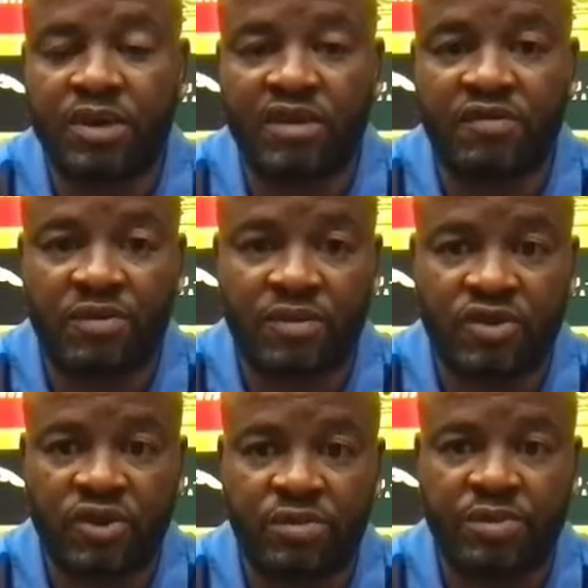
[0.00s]
Peter from the
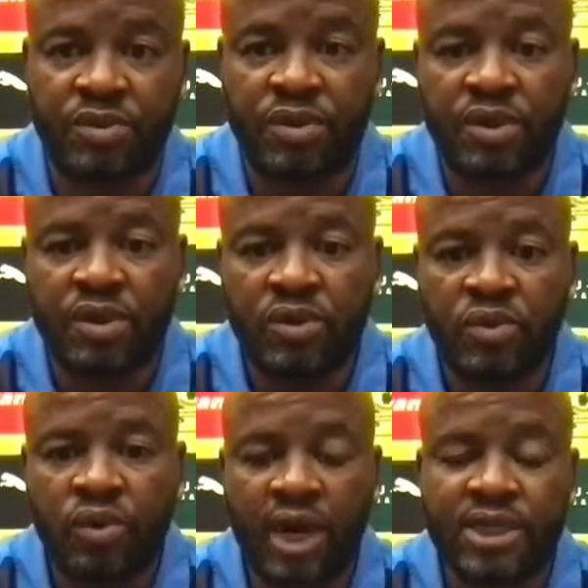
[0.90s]
top
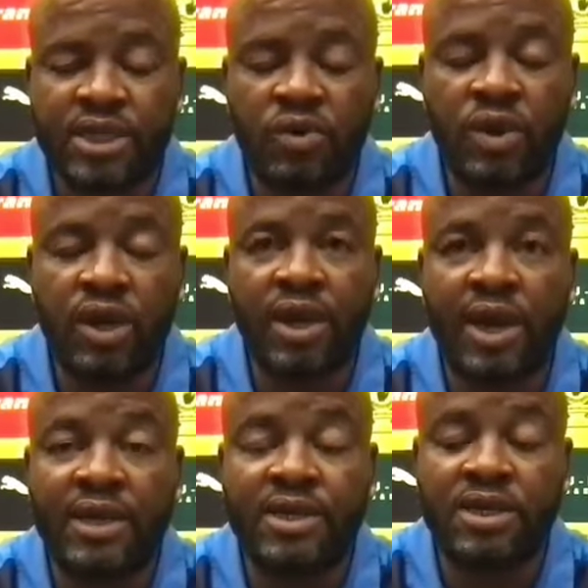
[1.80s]
who runs the way he
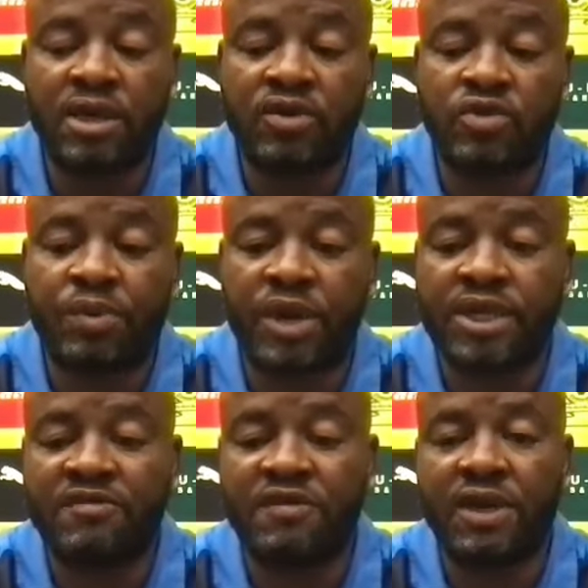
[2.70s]
runs to
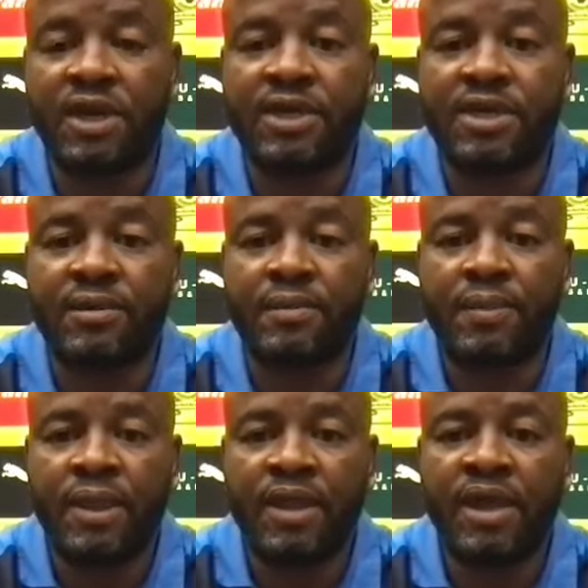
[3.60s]
press defenders,
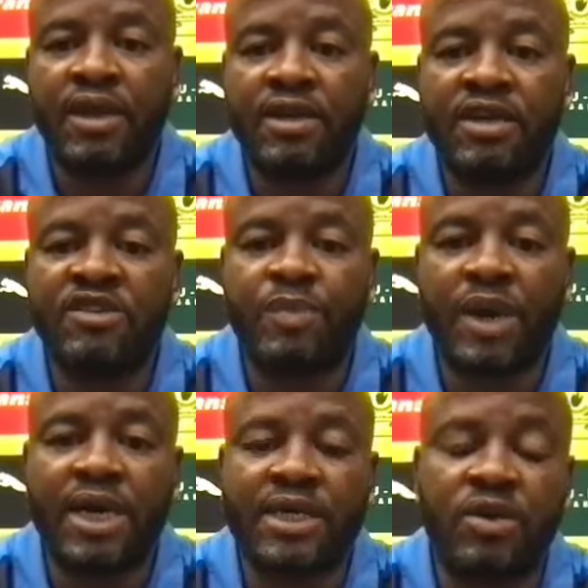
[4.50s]
then it
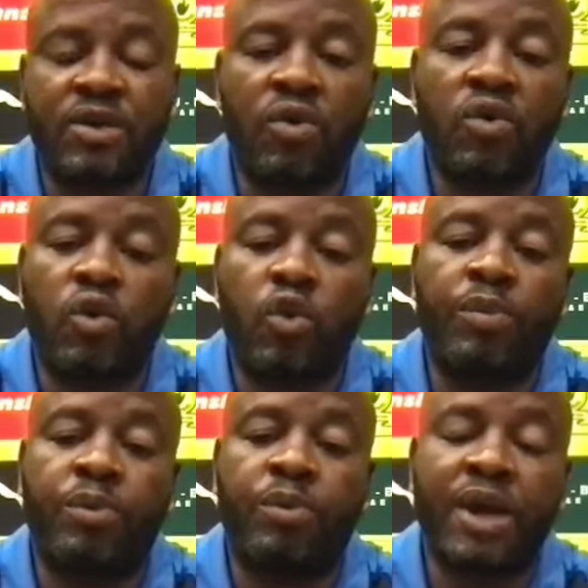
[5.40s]
inspires the whole
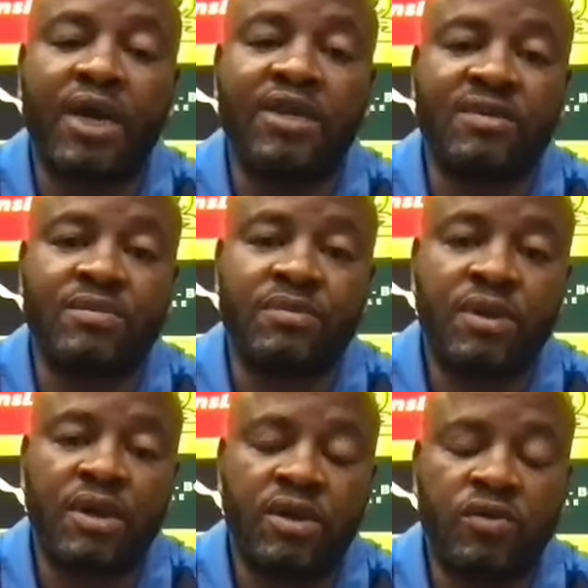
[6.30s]
group behind him.
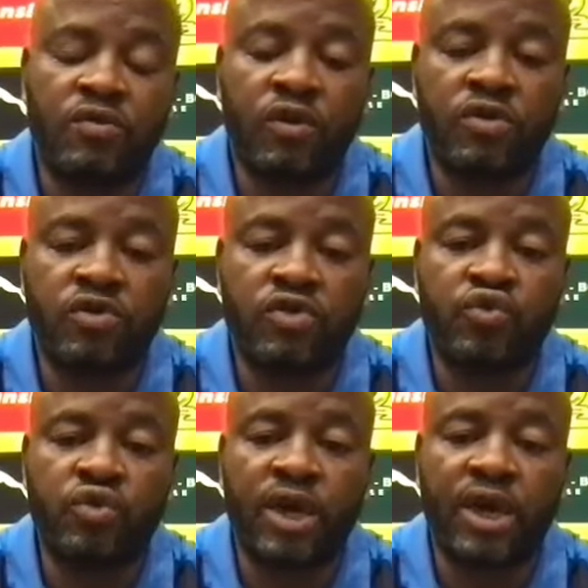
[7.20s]
You've got your
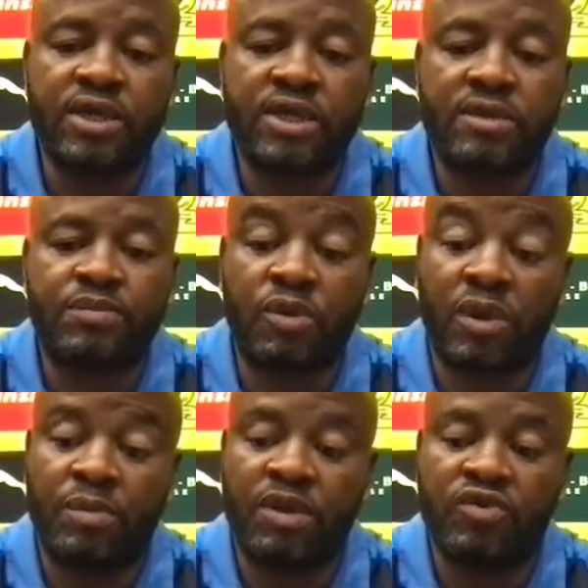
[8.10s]
two eights
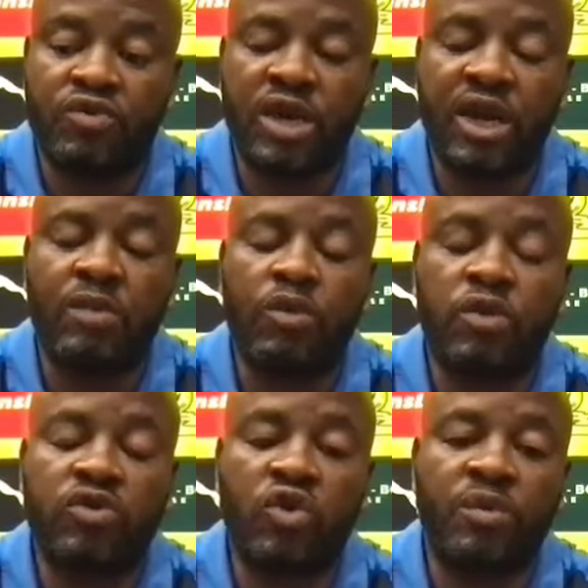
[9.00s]
probably today,
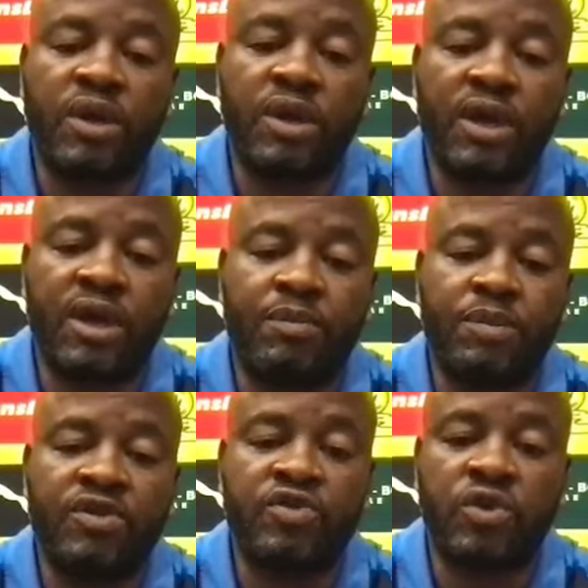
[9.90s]
Motobi,
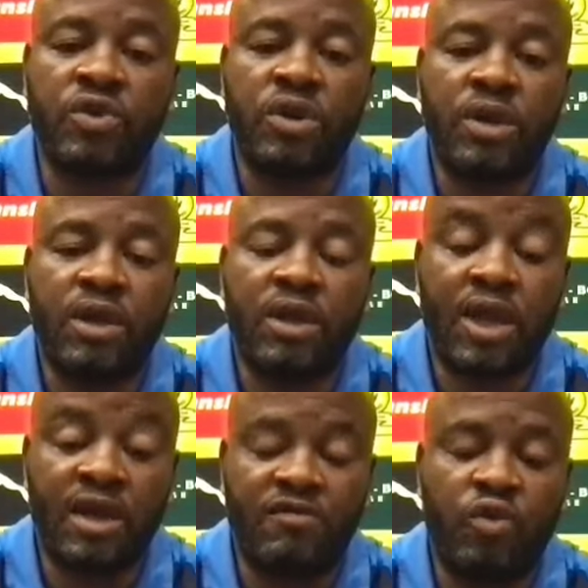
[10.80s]
Epizo.
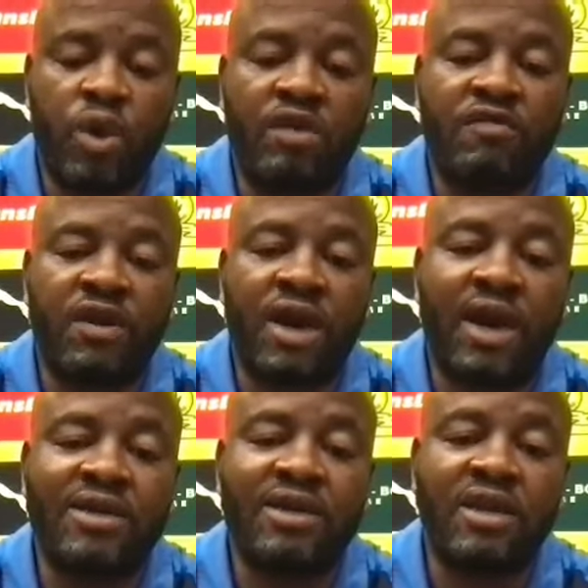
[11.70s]
They have to work very
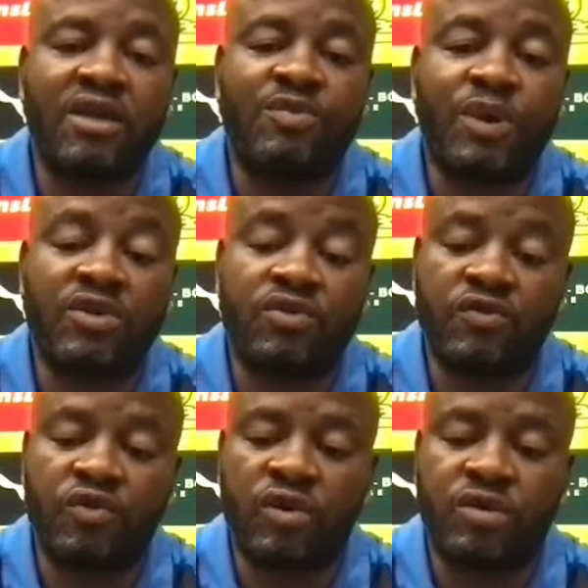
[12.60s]
hard in that space.
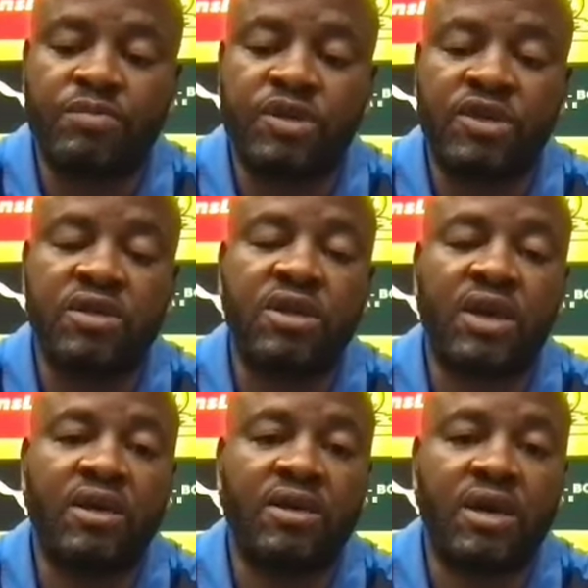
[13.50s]
You've got
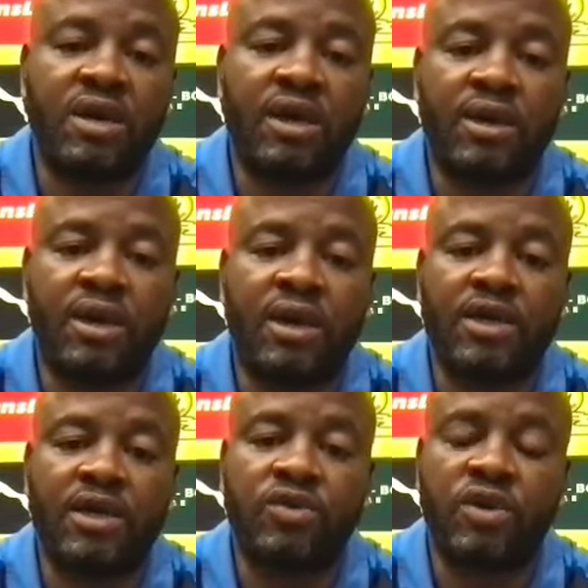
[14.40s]
Mshishi
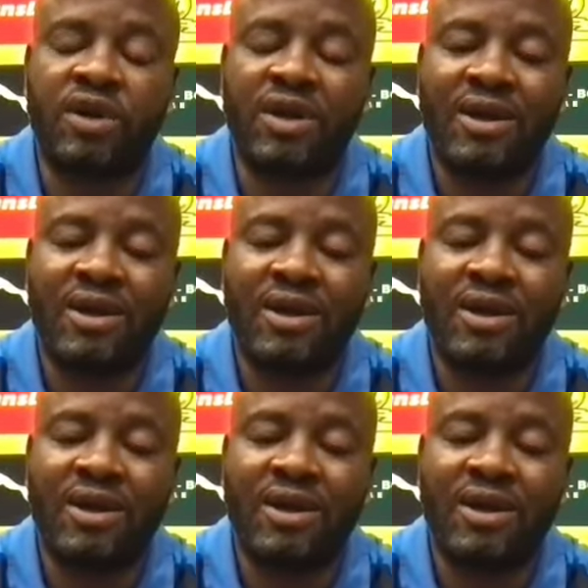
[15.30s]
and Gaston.